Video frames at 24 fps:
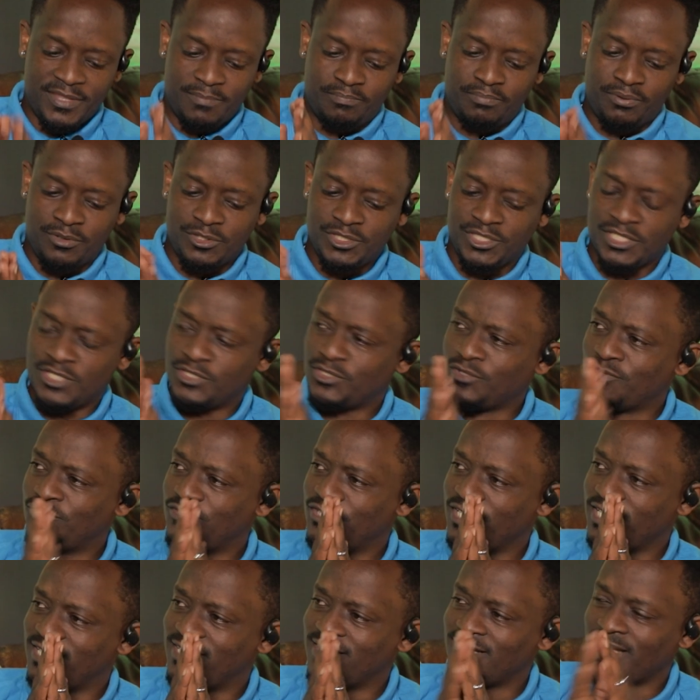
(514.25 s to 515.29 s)
the process of
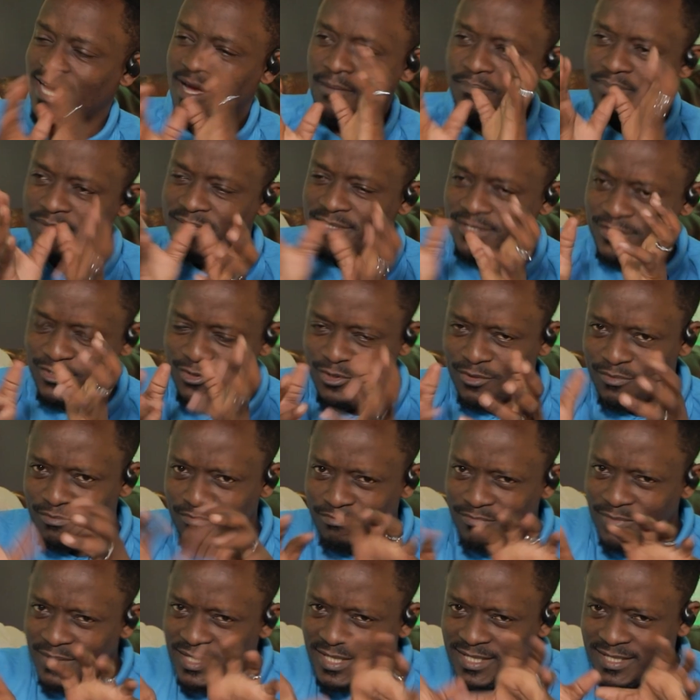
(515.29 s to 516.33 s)
setting up,
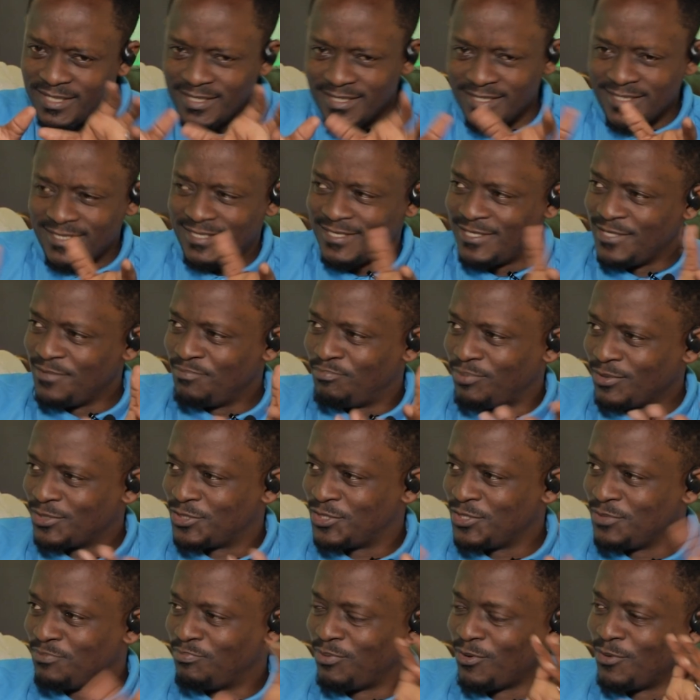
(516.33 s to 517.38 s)

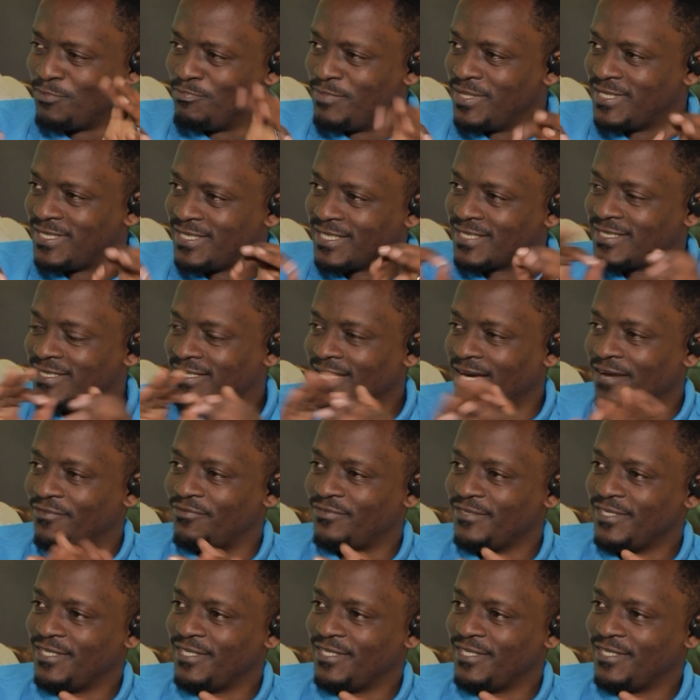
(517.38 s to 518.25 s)
simple, basic stuff,